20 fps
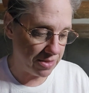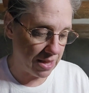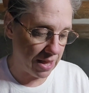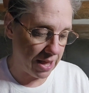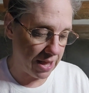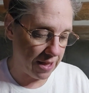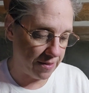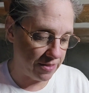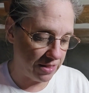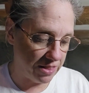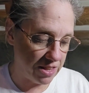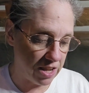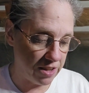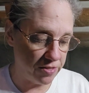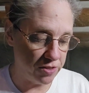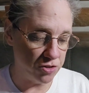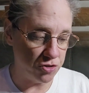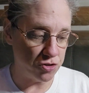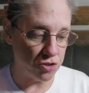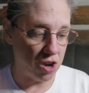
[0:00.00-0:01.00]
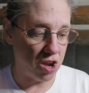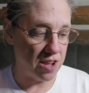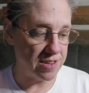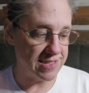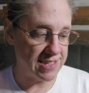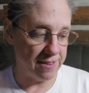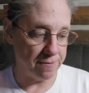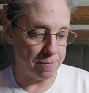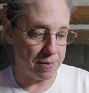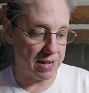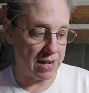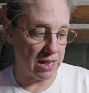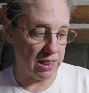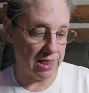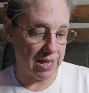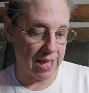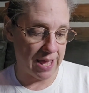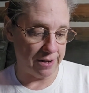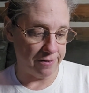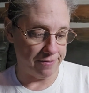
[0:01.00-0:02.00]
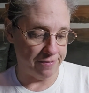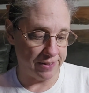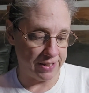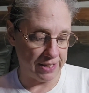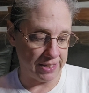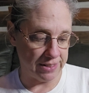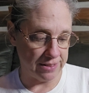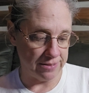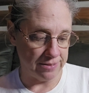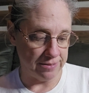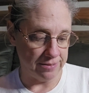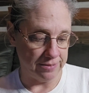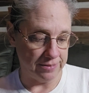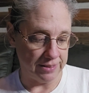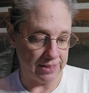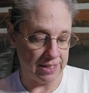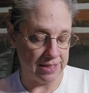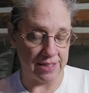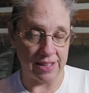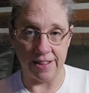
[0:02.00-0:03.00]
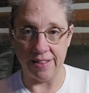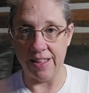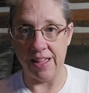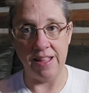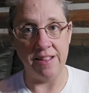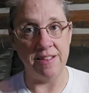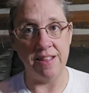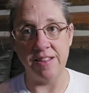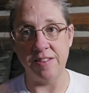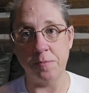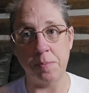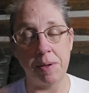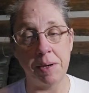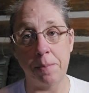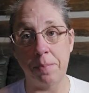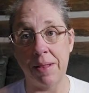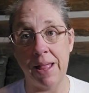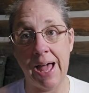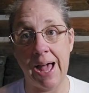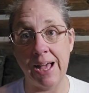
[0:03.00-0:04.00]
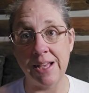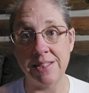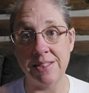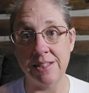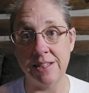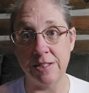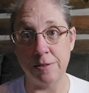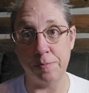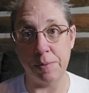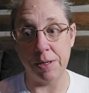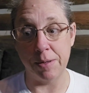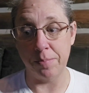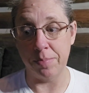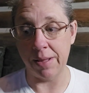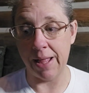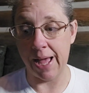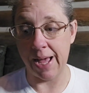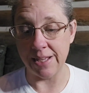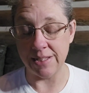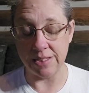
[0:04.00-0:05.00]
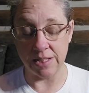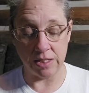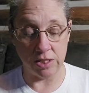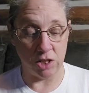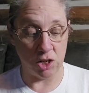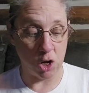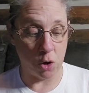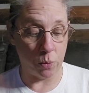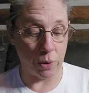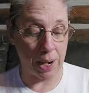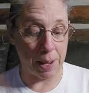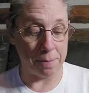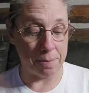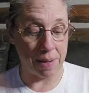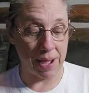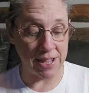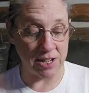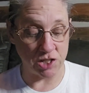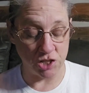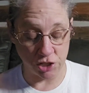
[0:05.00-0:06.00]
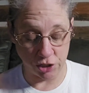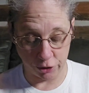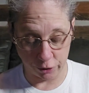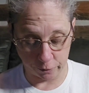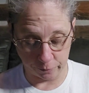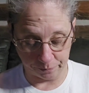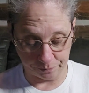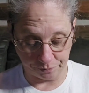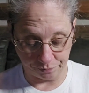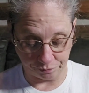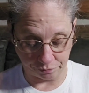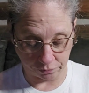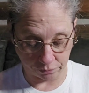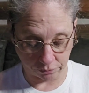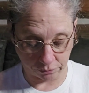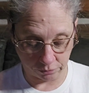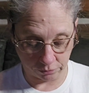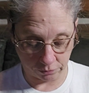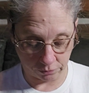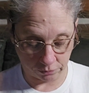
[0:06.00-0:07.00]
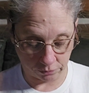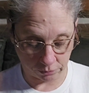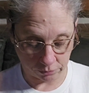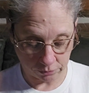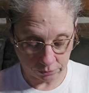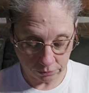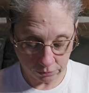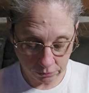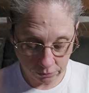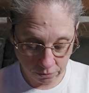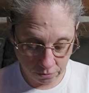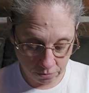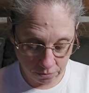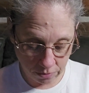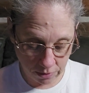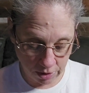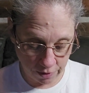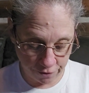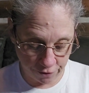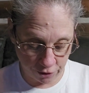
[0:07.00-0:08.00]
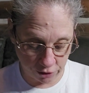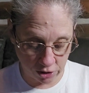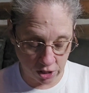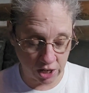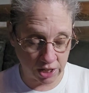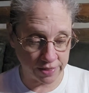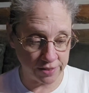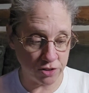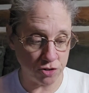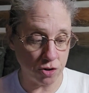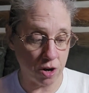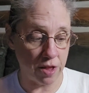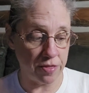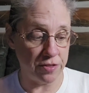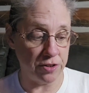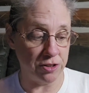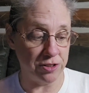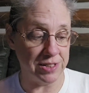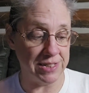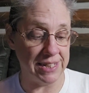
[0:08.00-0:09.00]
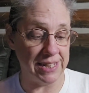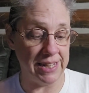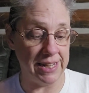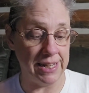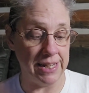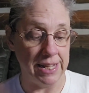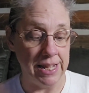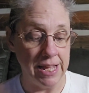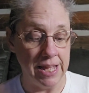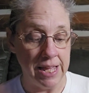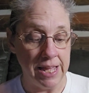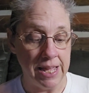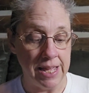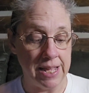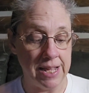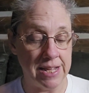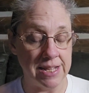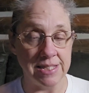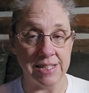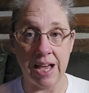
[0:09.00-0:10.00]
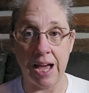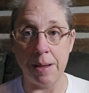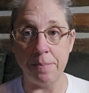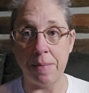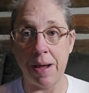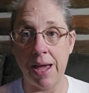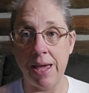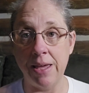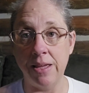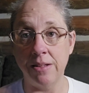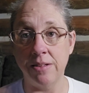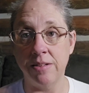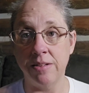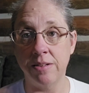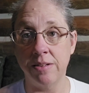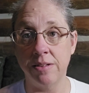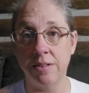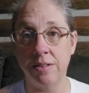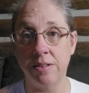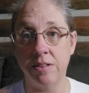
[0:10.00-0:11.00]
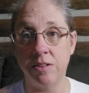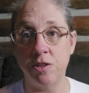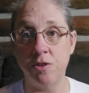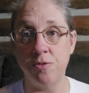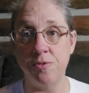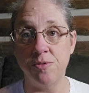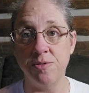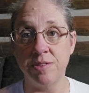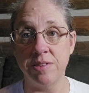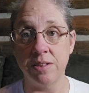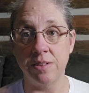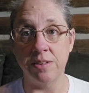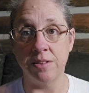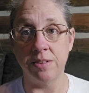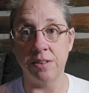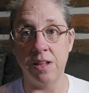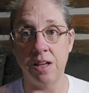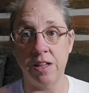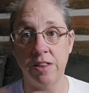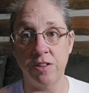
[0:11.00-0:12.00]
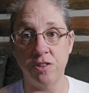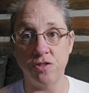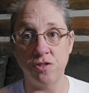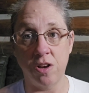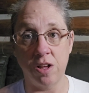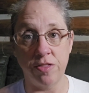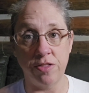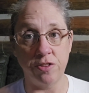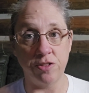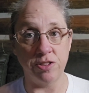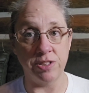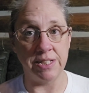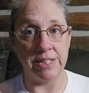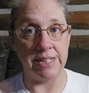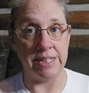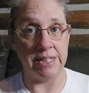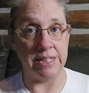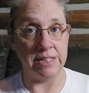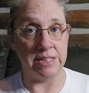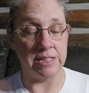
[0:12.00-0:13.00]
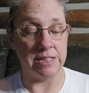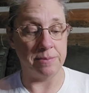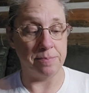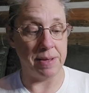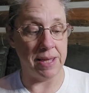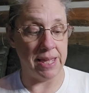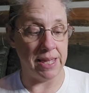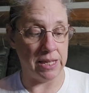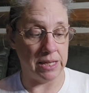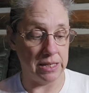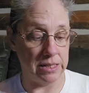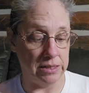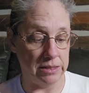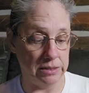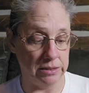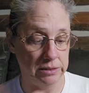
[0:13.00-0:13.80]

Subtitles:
the luck of the draws have been a lot of fun. It's been a blast. It's been a blast. You know what I might do for luck of the draw 13 is I might use luck of the draw 13 to make,